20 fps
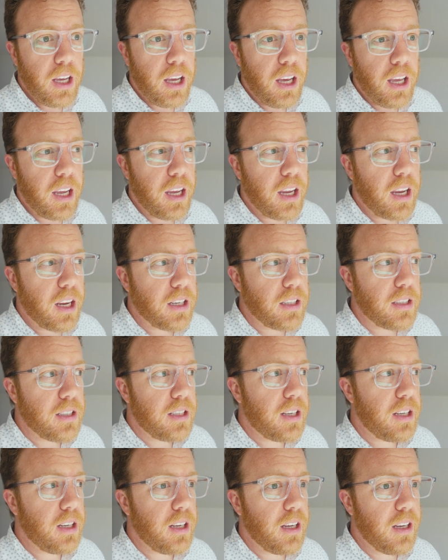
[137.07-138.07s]
And
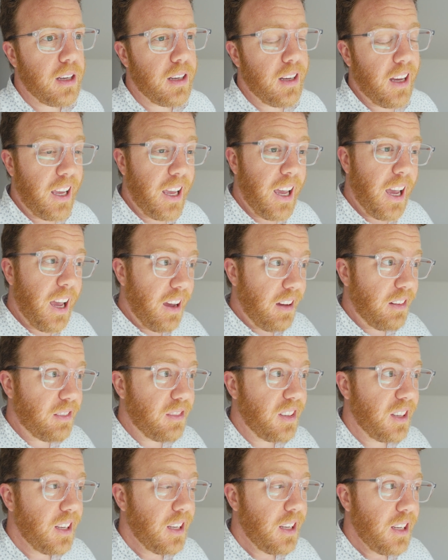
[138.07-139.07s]
I
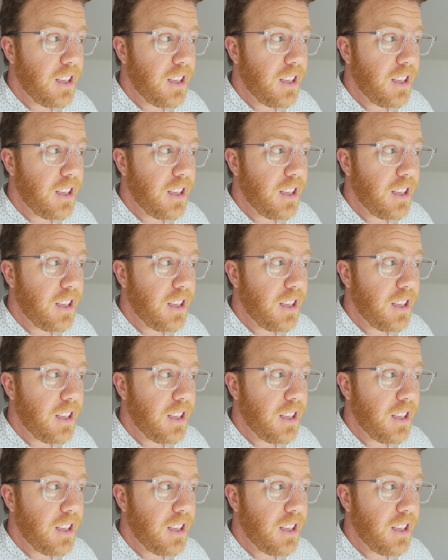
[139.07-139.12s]
have